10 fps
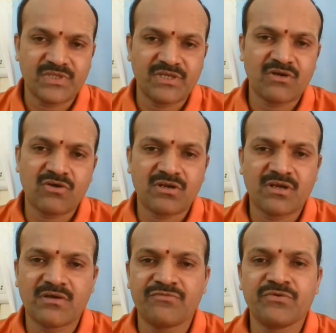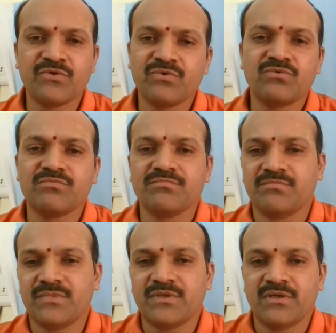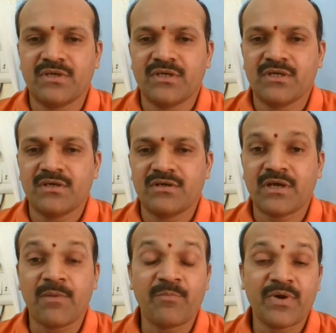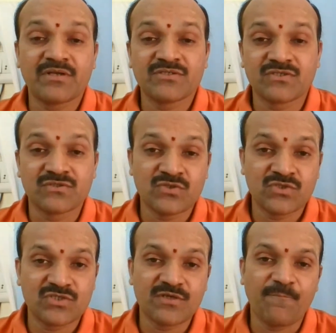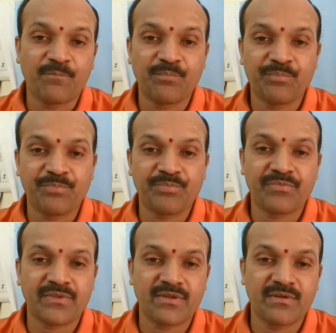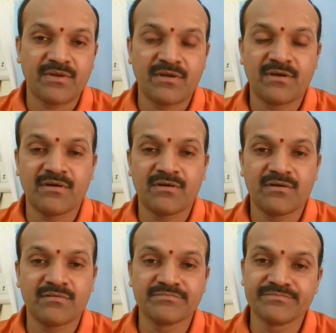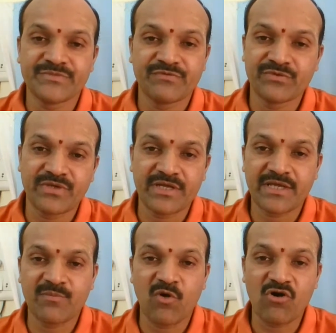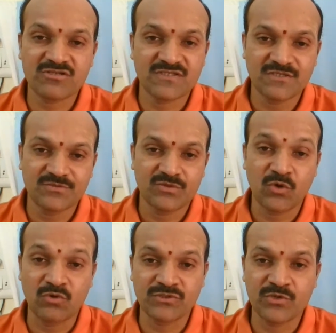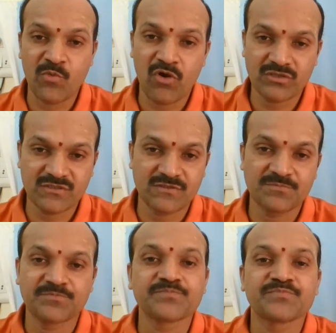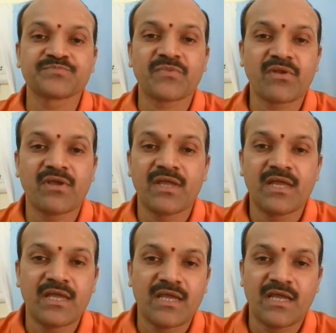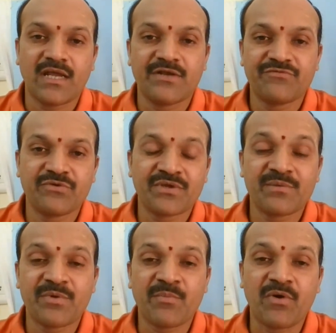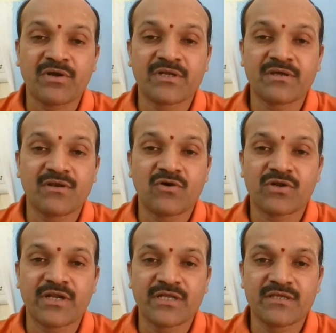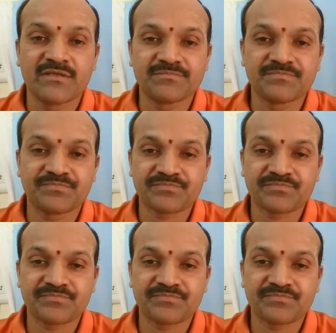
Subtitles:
there are a few comparisons. If you take a box, closed box, and if you keep a particle or any